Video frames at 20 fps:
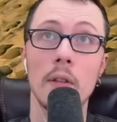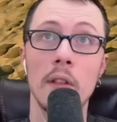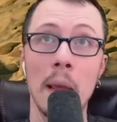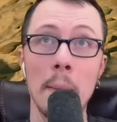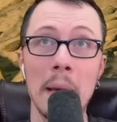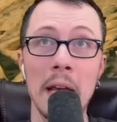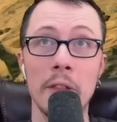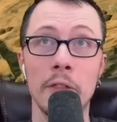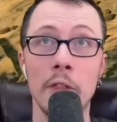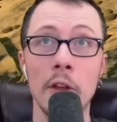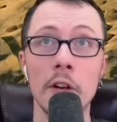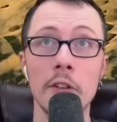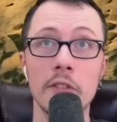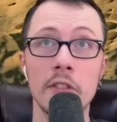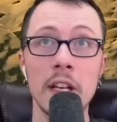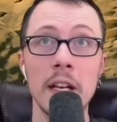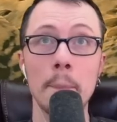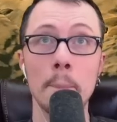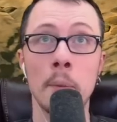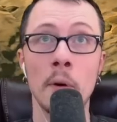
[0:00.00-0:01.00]
They made
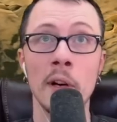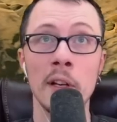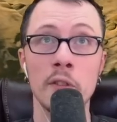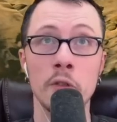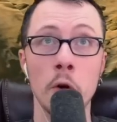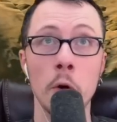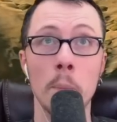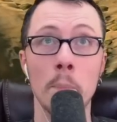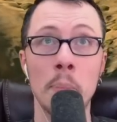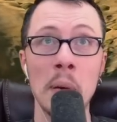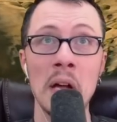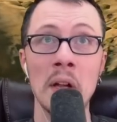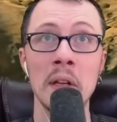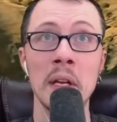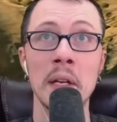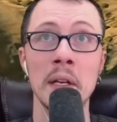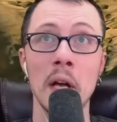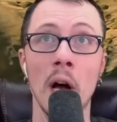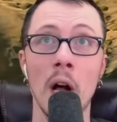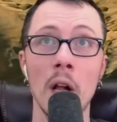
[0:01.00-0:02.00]
$13.2
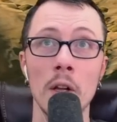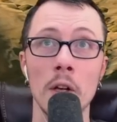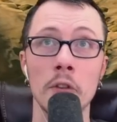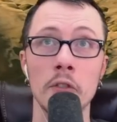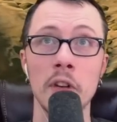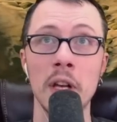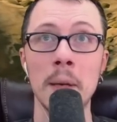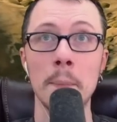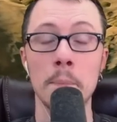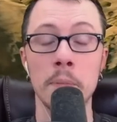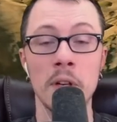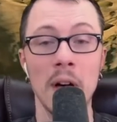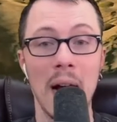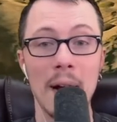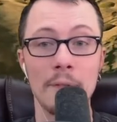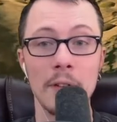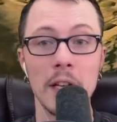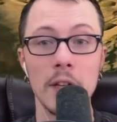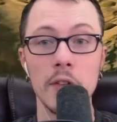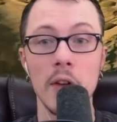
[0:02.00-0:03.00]
billion in
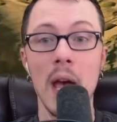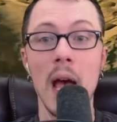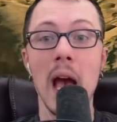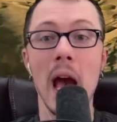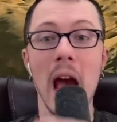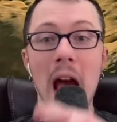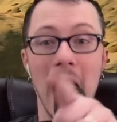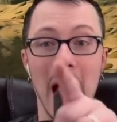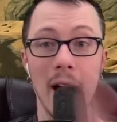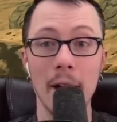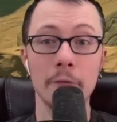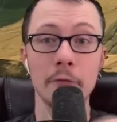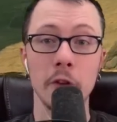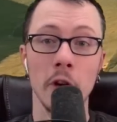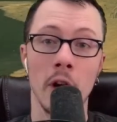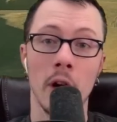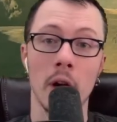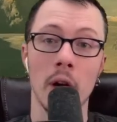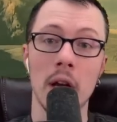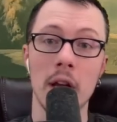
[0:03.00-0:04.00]
profits
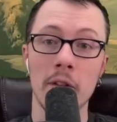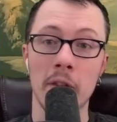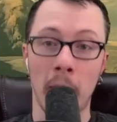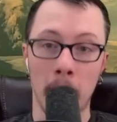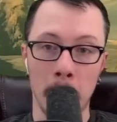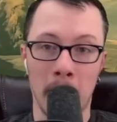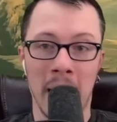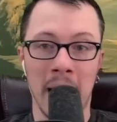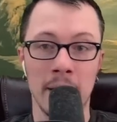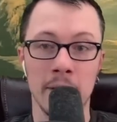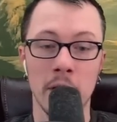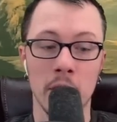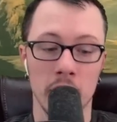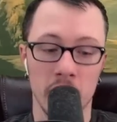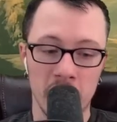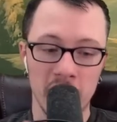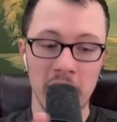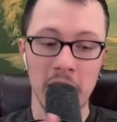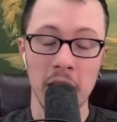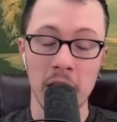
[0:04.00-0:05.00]
after they paid their
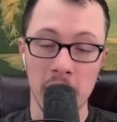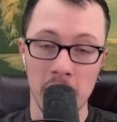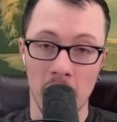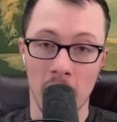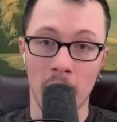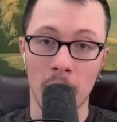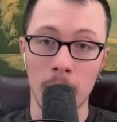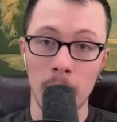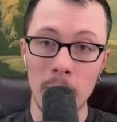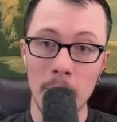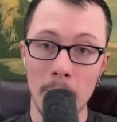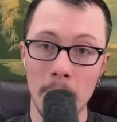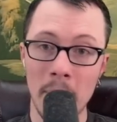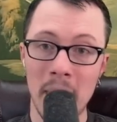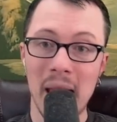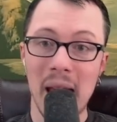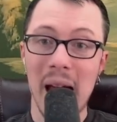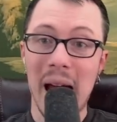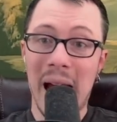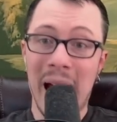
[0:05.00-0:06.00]
CEO,
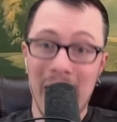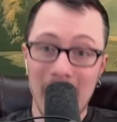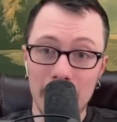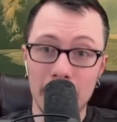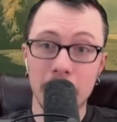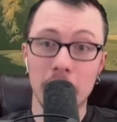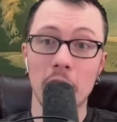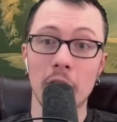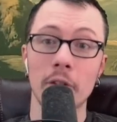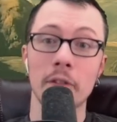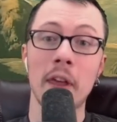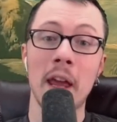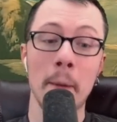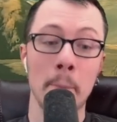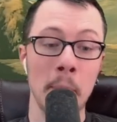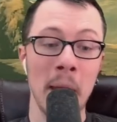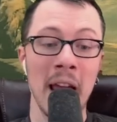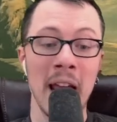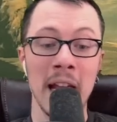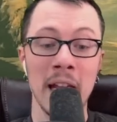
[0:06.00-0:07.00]
after they
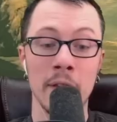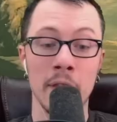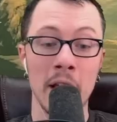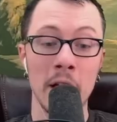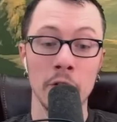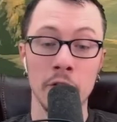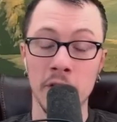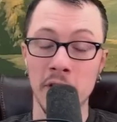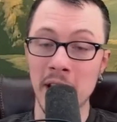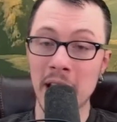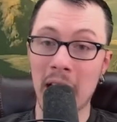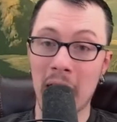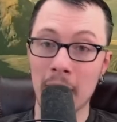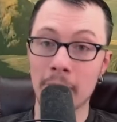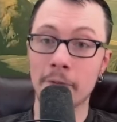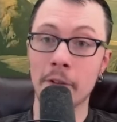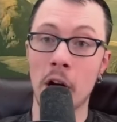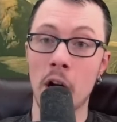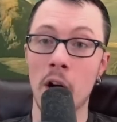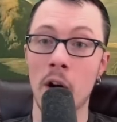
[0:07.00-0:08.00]
paid their
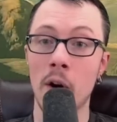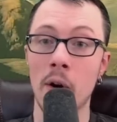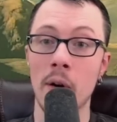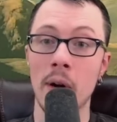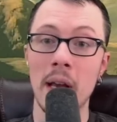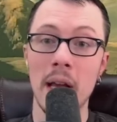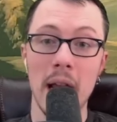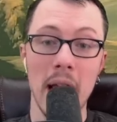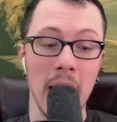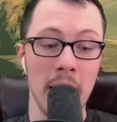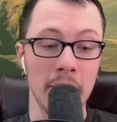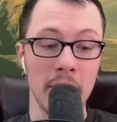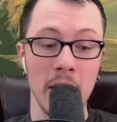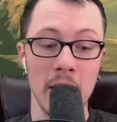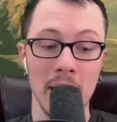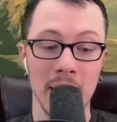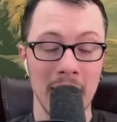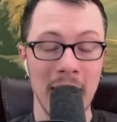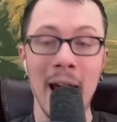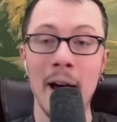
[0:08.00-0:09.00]
CFO and
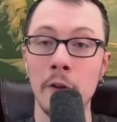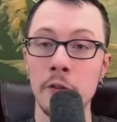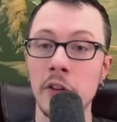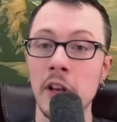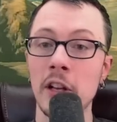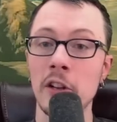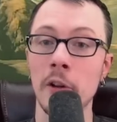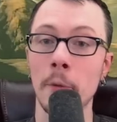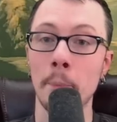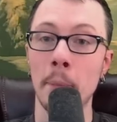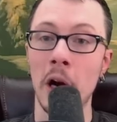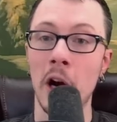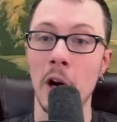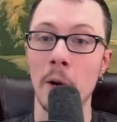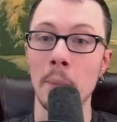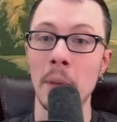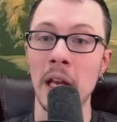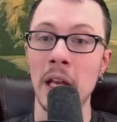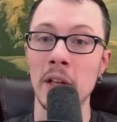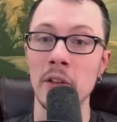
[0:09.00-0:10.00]
their accounting
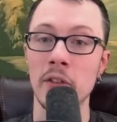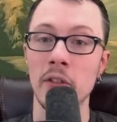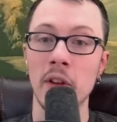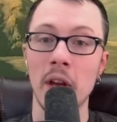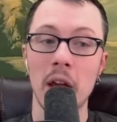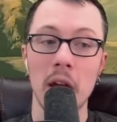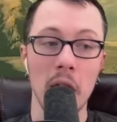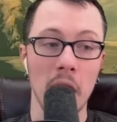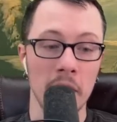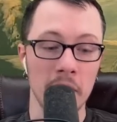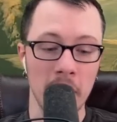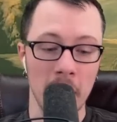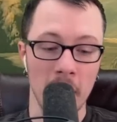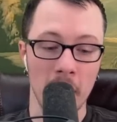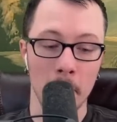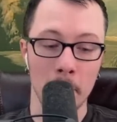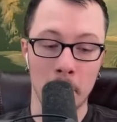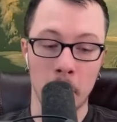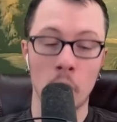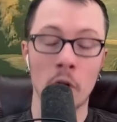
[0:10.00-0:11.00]
departments and
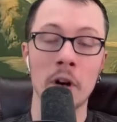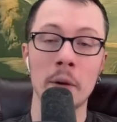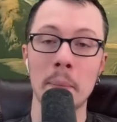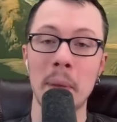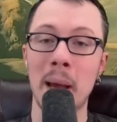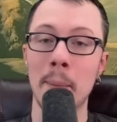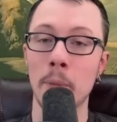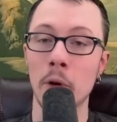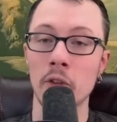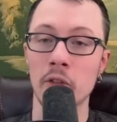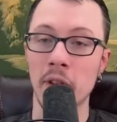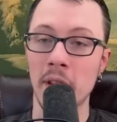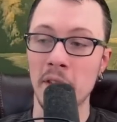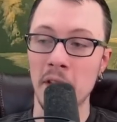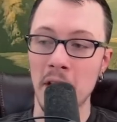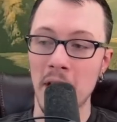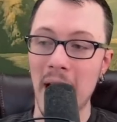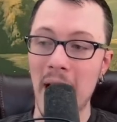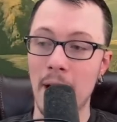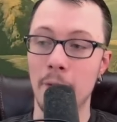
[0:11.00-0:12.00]
their board members and
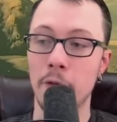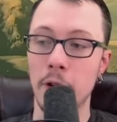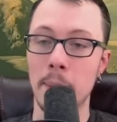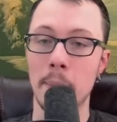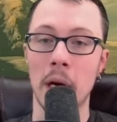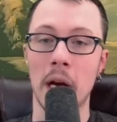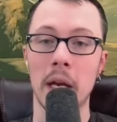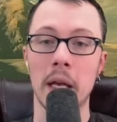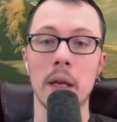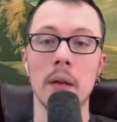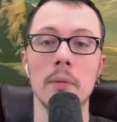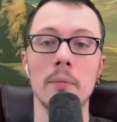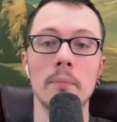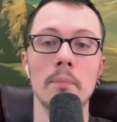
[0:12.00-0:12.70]
their everybody.